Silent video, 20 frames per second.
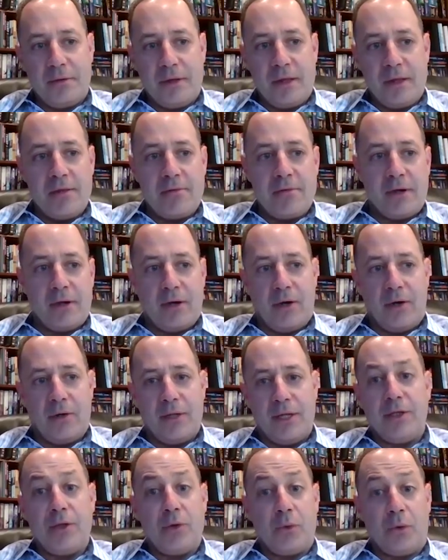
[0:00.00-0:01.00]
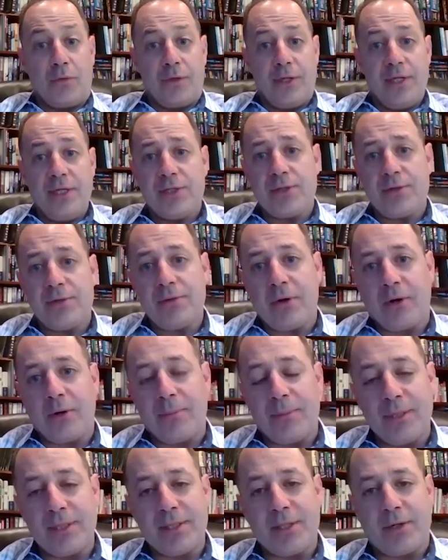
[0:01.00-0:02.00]
the Northeast, our
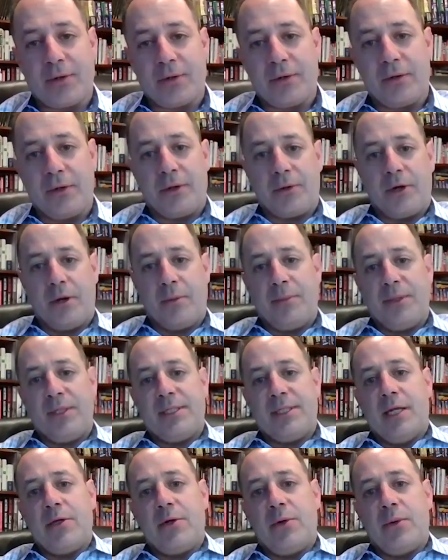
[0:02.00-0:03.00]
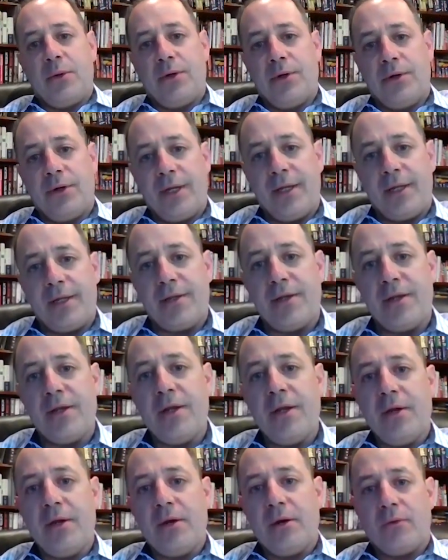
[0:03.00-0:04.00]
company's headquartered in
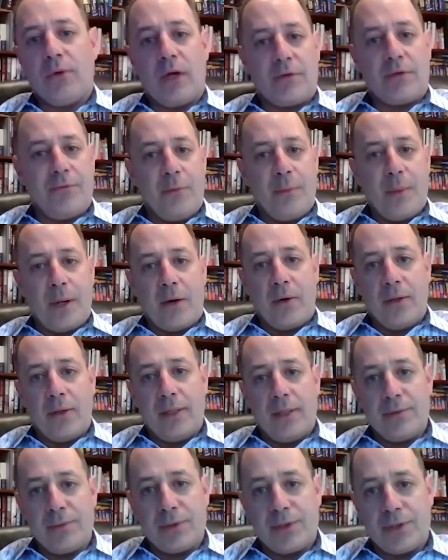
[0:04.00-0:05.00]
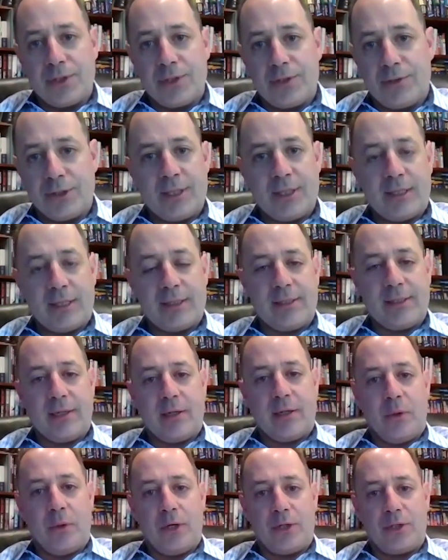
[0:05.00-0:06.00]
Rockville, Maryland, which is just
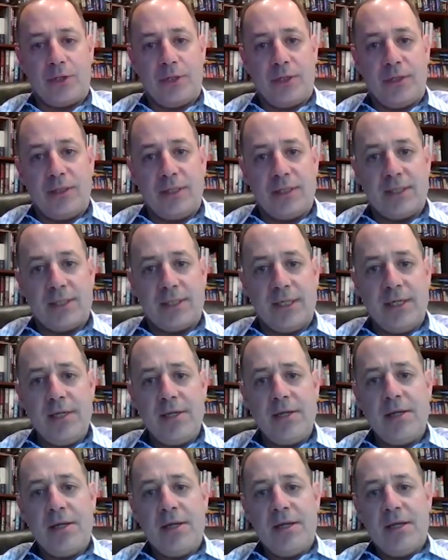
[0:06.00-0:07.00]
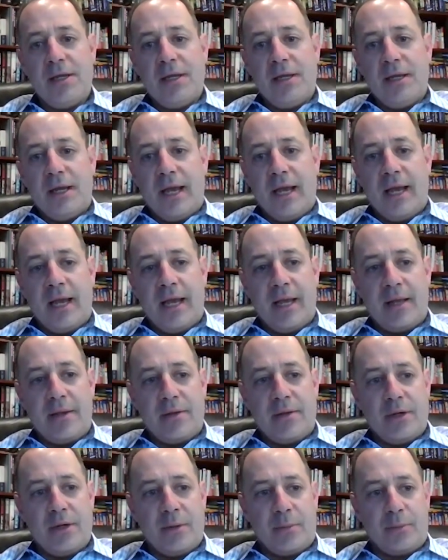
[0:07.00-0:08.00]
outside of Washington, D.C.
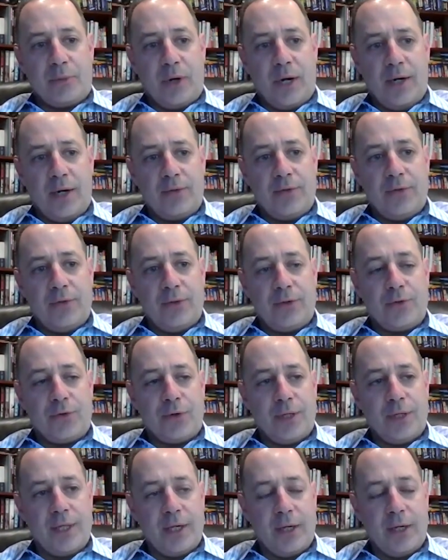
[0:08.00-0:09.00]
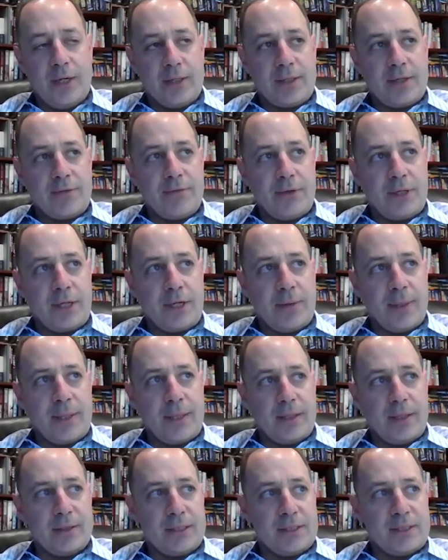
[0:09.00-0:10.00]
And prior to Trinity Hunt and really going
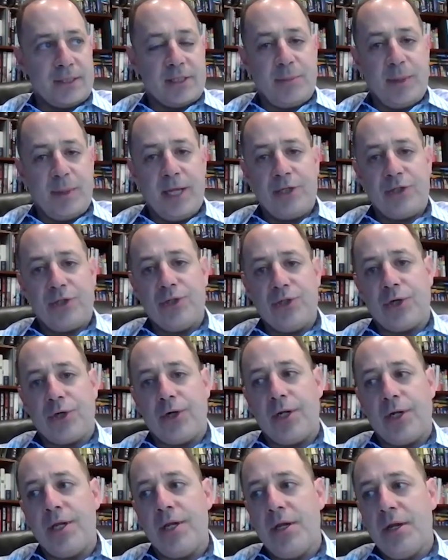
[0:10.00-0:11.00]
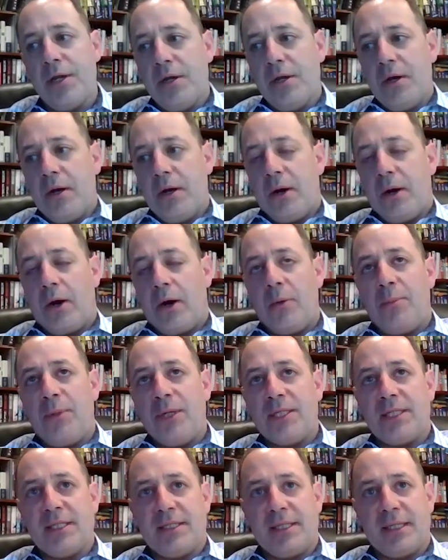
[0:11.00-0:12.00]
on this expansion journey, our
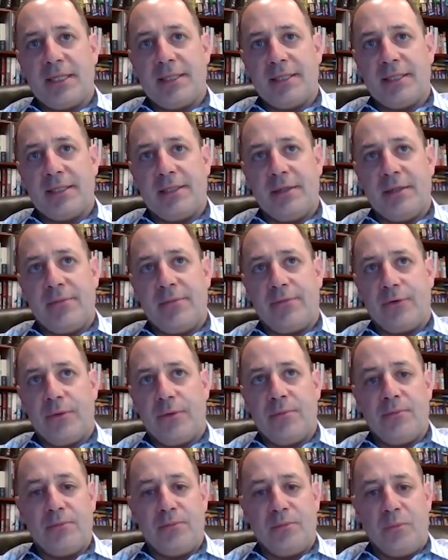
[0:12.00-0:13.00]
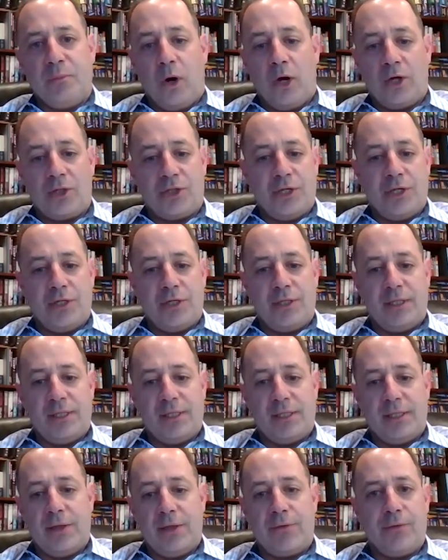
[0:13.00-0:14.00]
business existed from Washington,
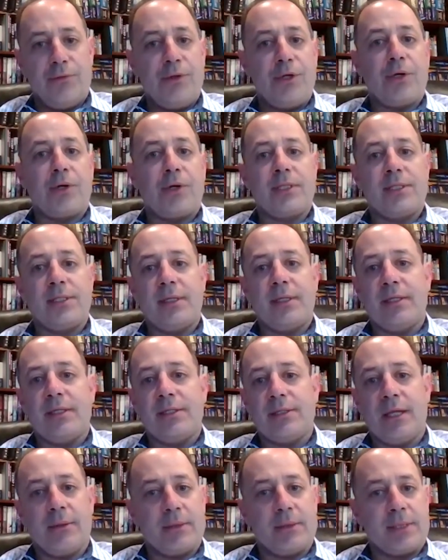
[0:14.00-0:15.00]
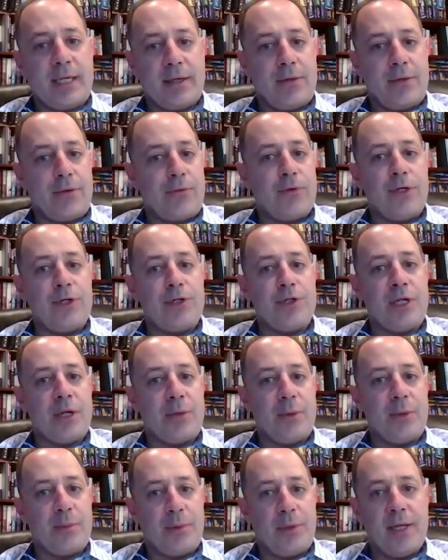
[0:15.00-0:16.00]
D.C. through New York City. So that was kind of the region
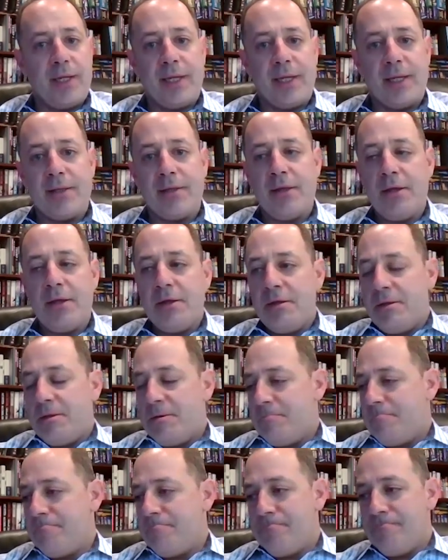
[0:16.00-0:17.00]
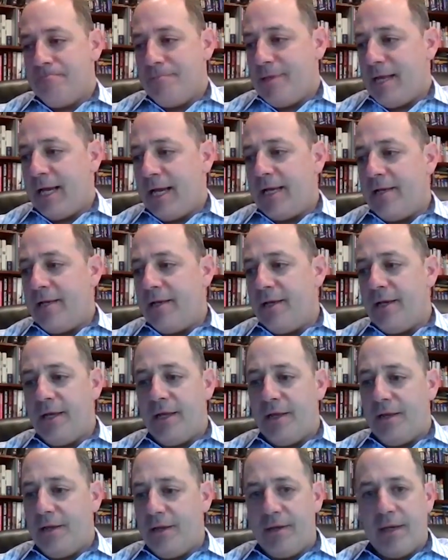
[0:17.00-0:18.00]
that we played in.
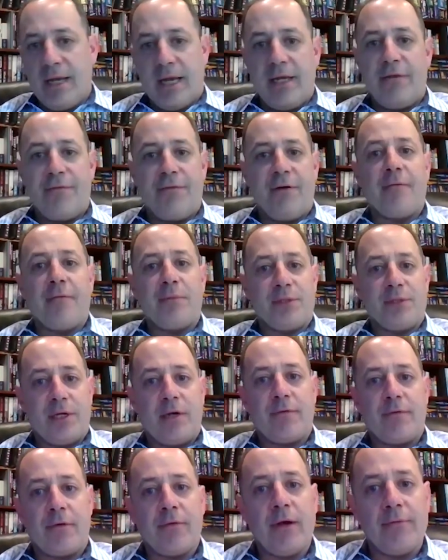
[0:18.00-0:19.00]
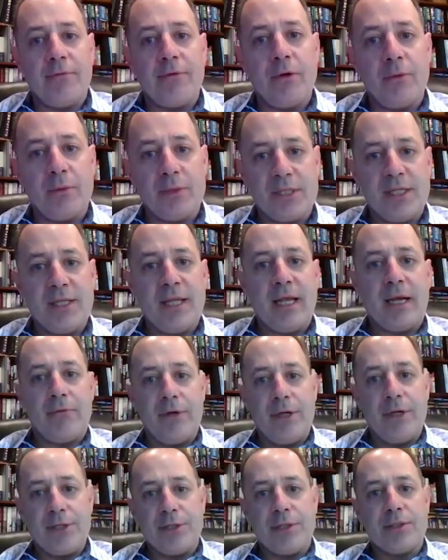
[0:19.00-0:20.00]
95% of our revenue was in that
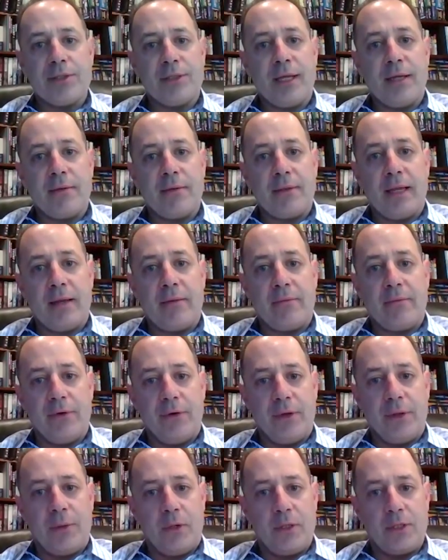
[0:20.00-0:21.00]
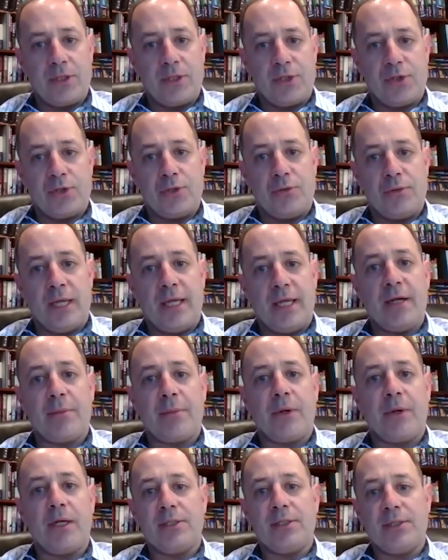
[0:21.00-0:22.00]
region. So that really was
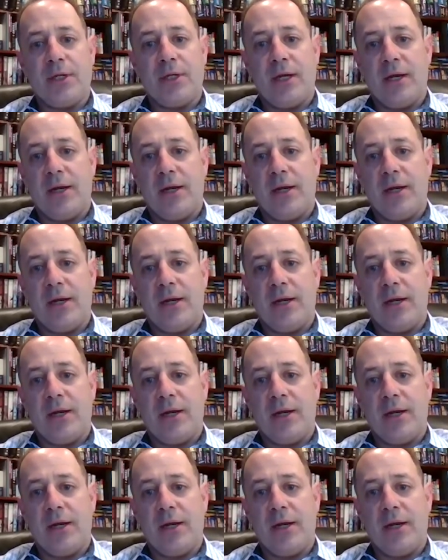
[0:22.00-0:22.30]
Dataprise.